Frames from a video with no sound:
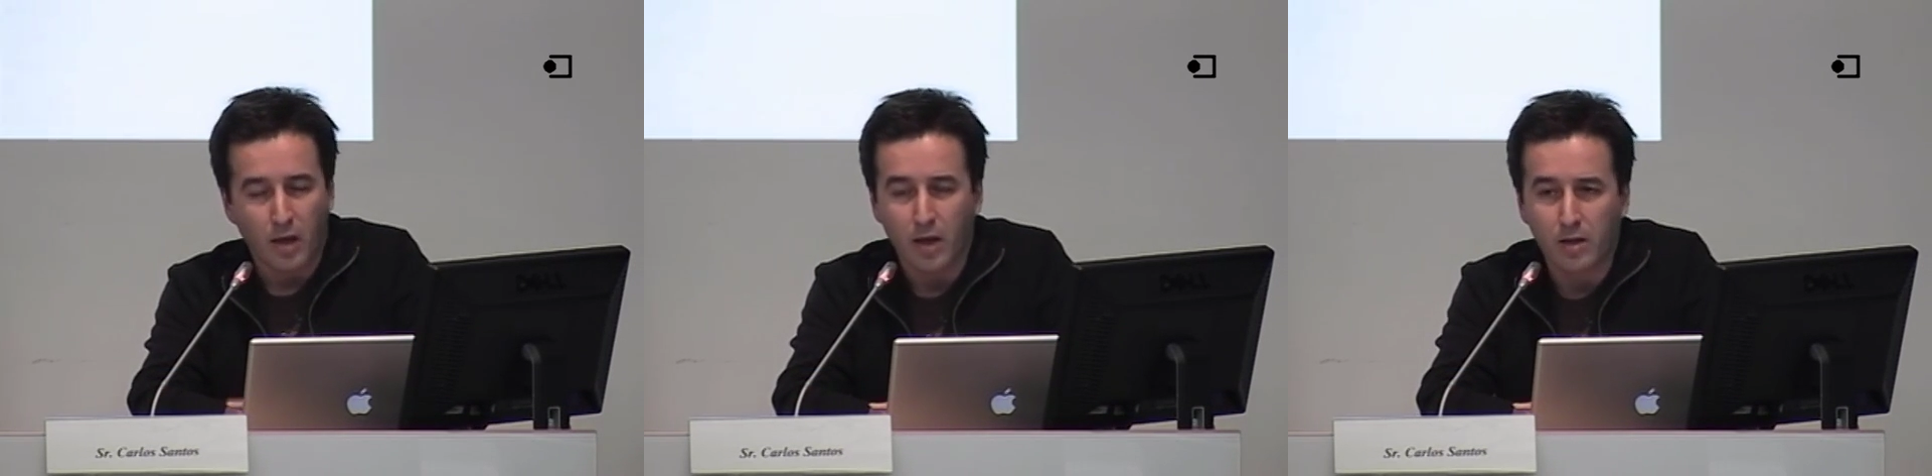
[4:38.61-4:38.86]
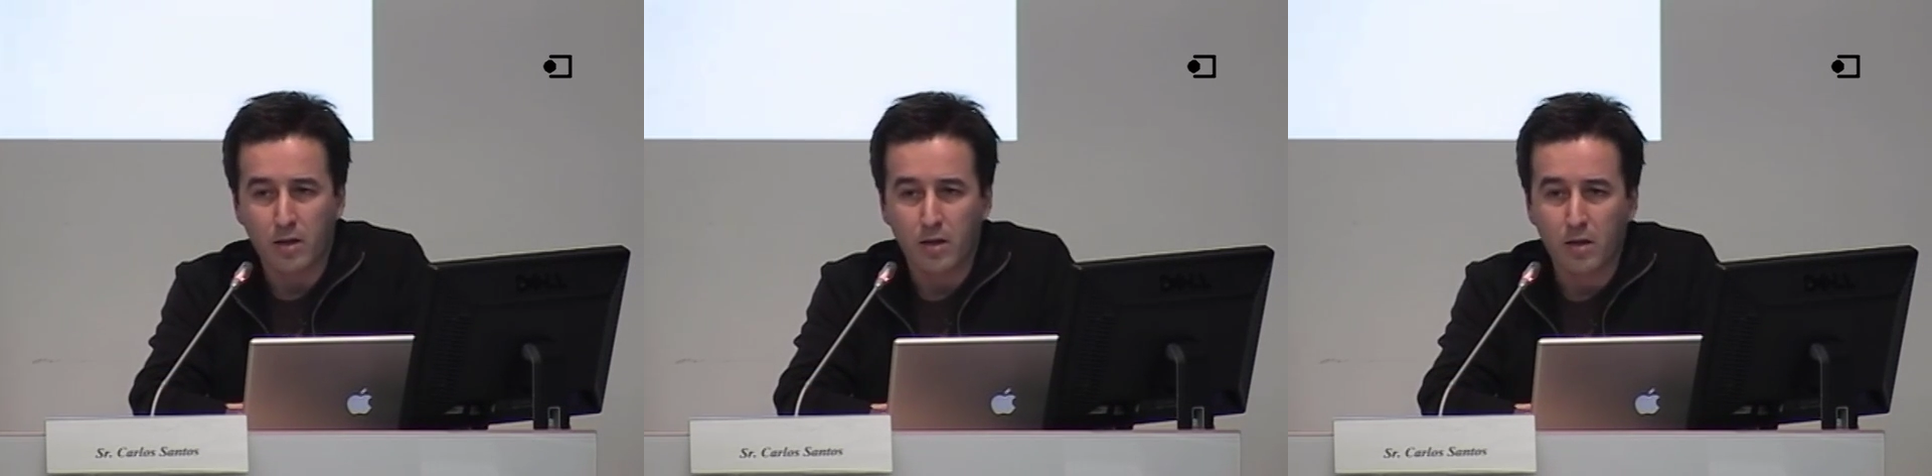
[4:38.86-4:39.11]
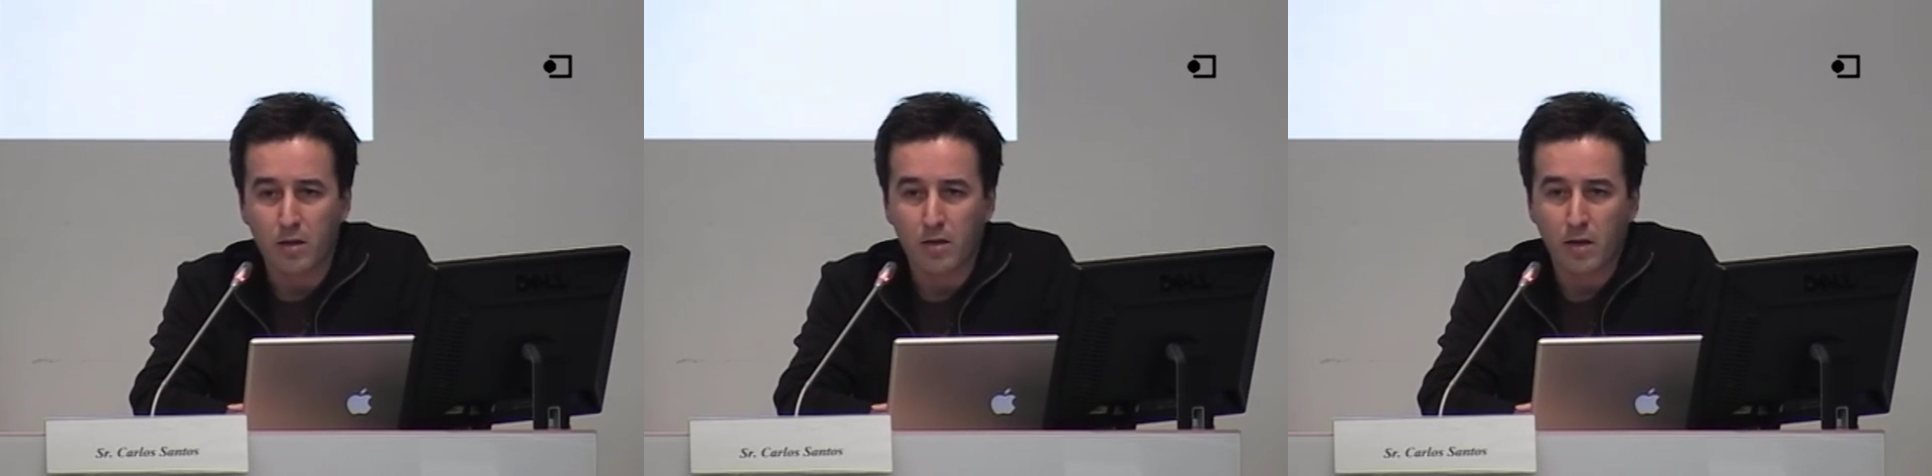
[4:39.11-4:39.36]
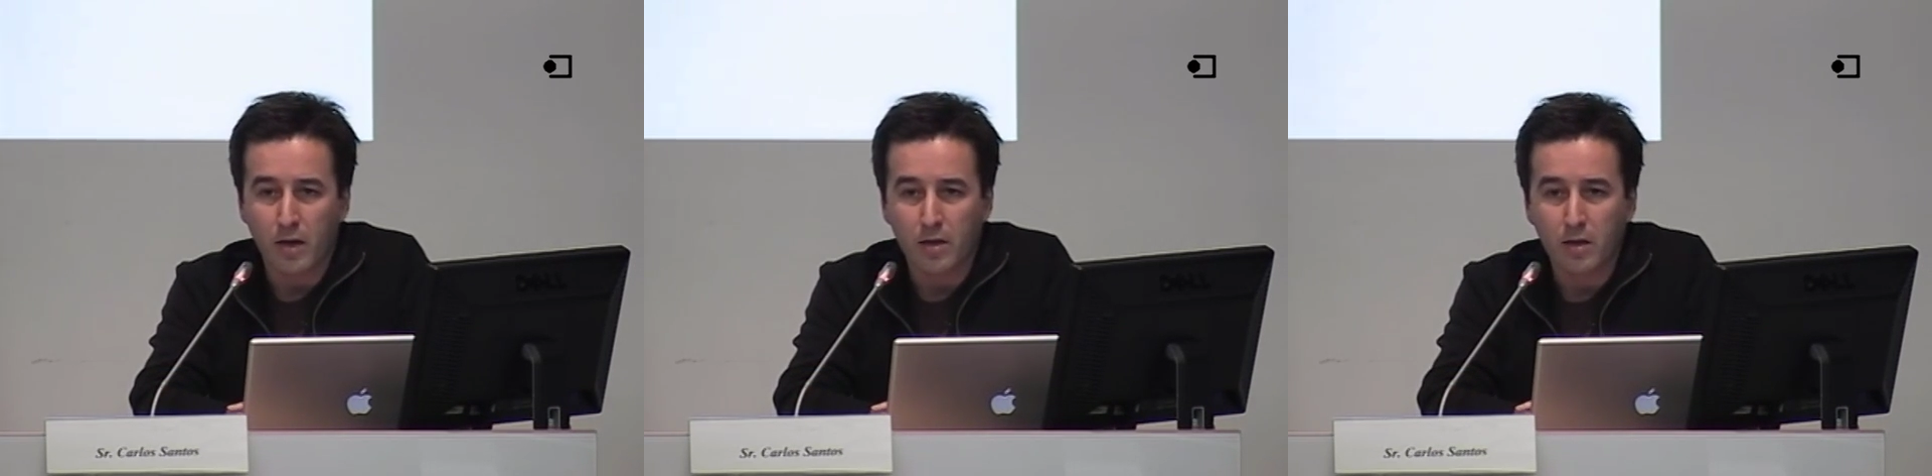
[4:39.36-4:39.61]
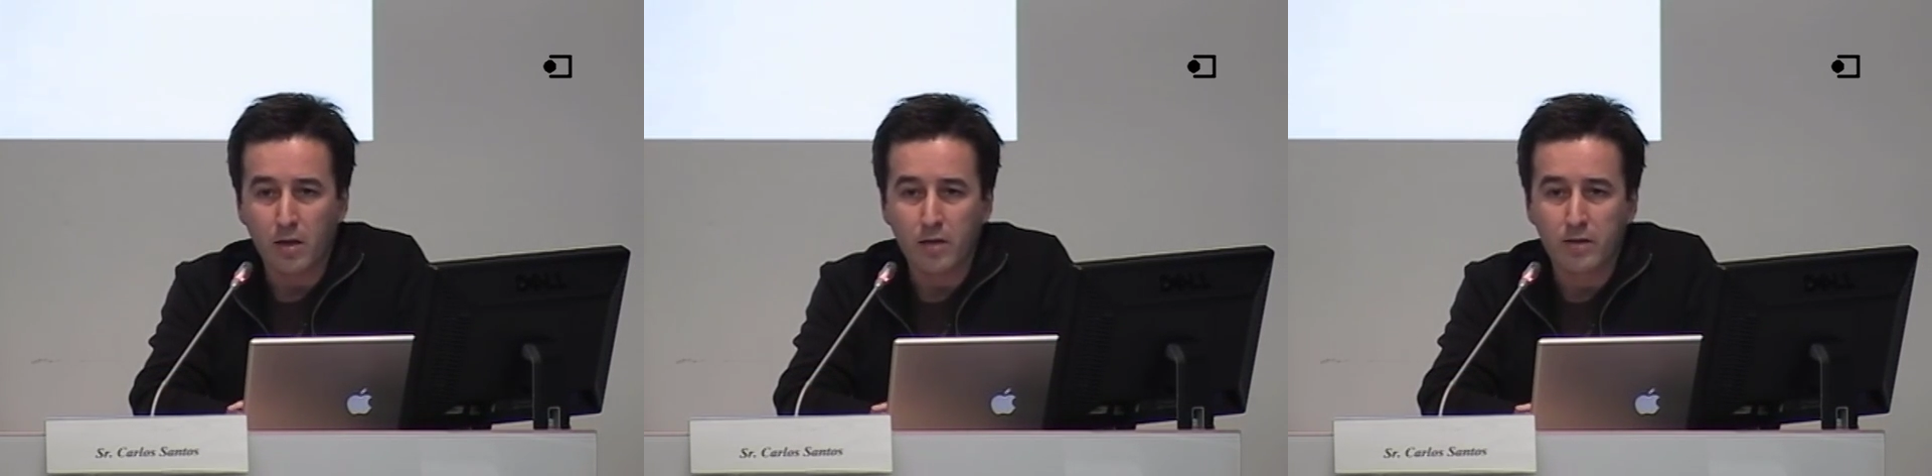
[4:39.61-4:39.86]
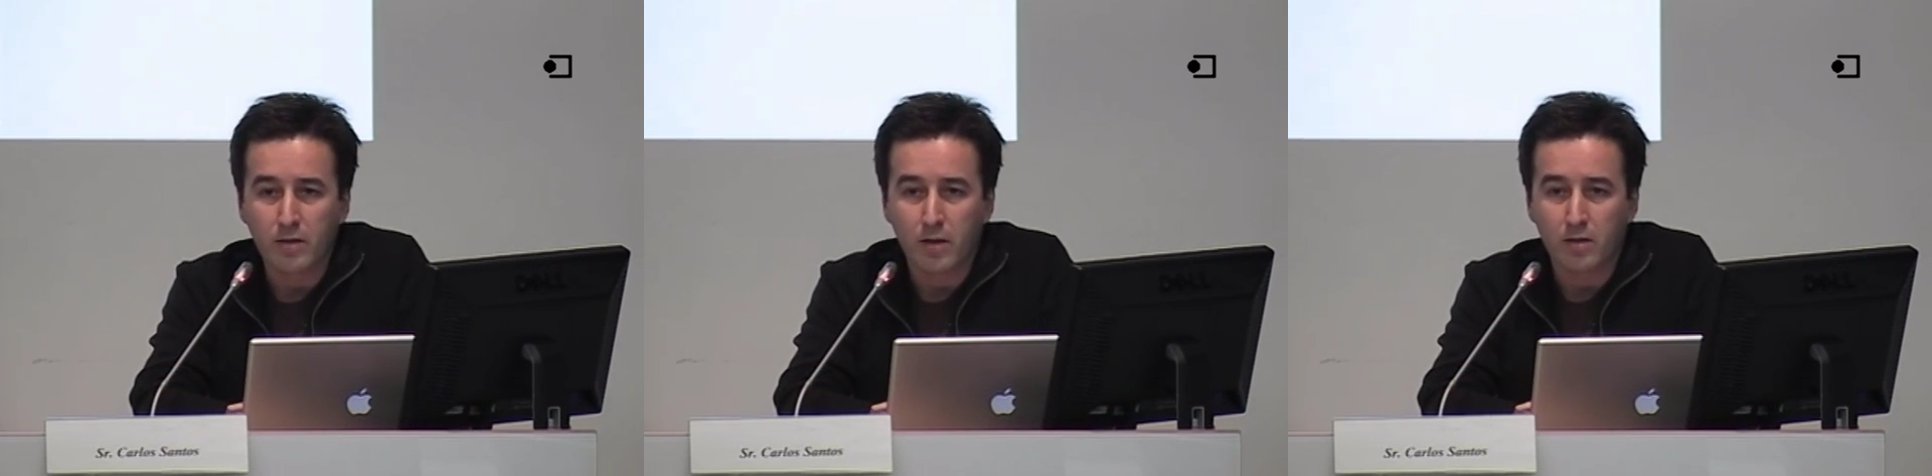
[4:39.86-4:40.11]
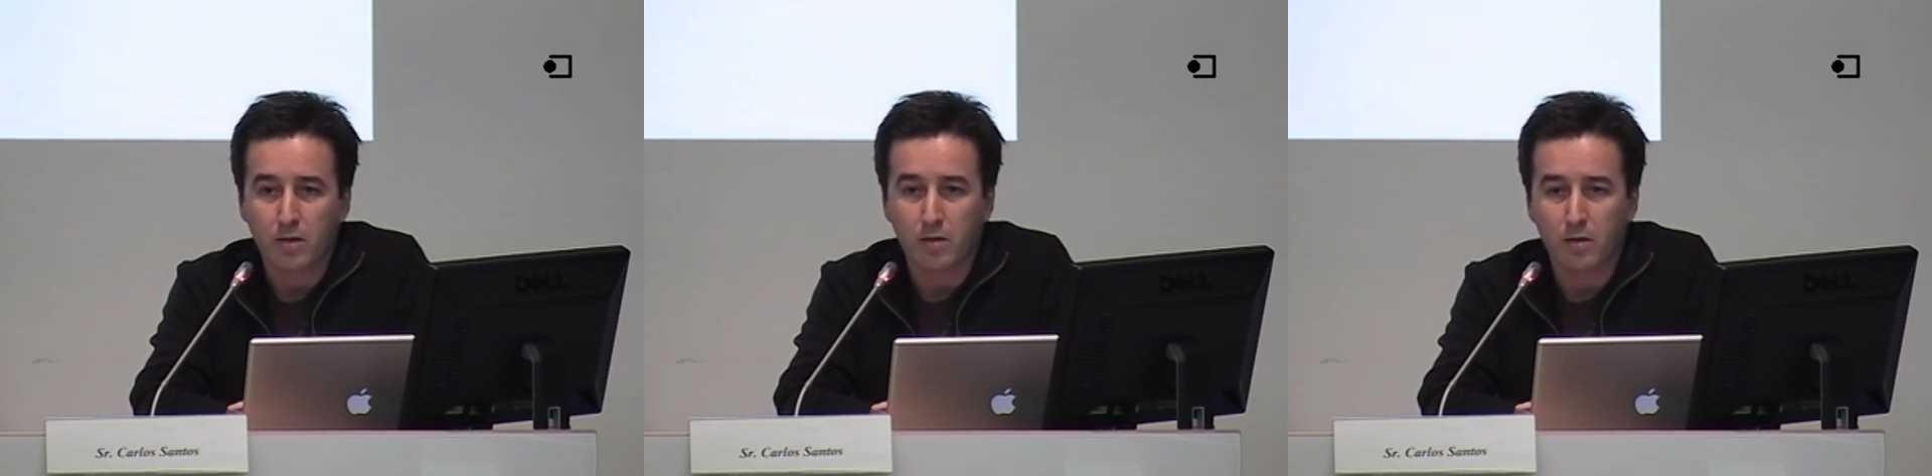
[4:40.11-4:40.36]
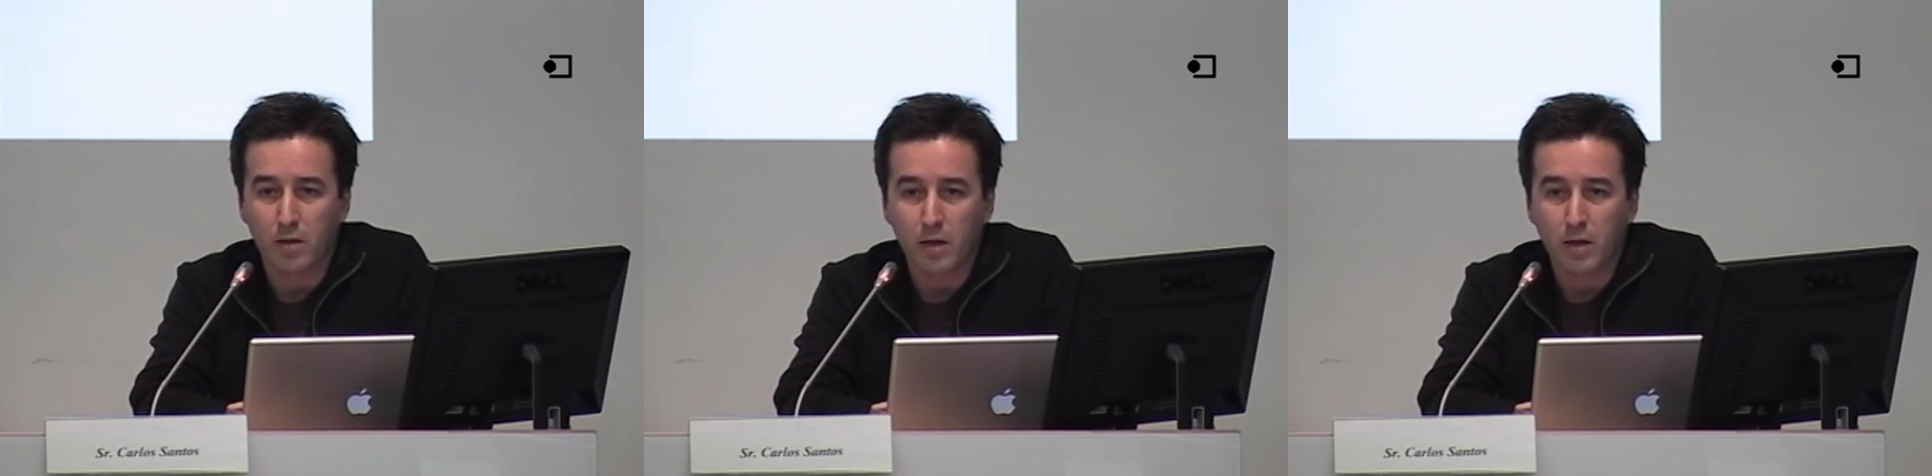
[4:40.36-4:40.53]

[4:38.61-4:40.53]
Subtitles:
And the idea is that